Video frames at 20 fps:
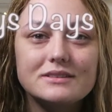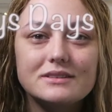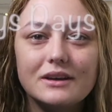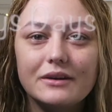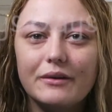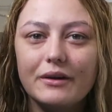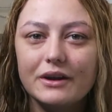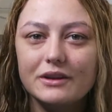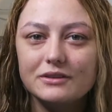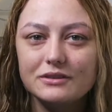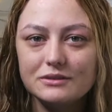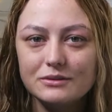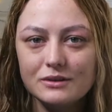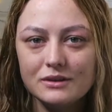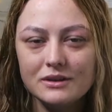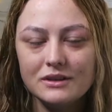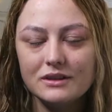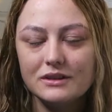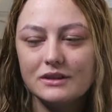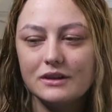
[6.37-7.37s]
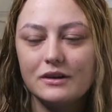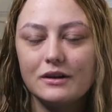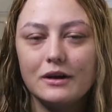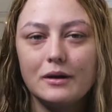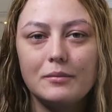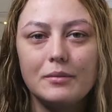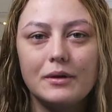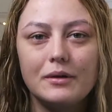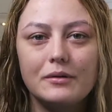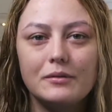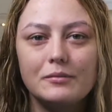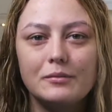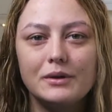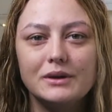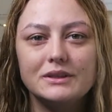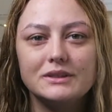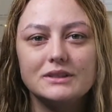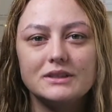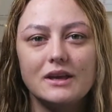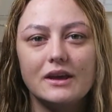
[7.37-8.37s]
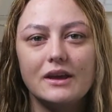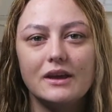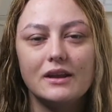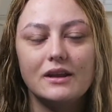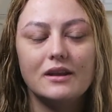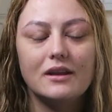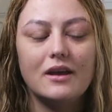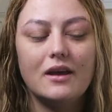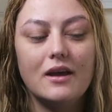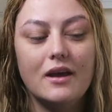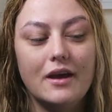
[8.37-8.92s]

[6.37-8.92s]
So I just want to talk about my skin.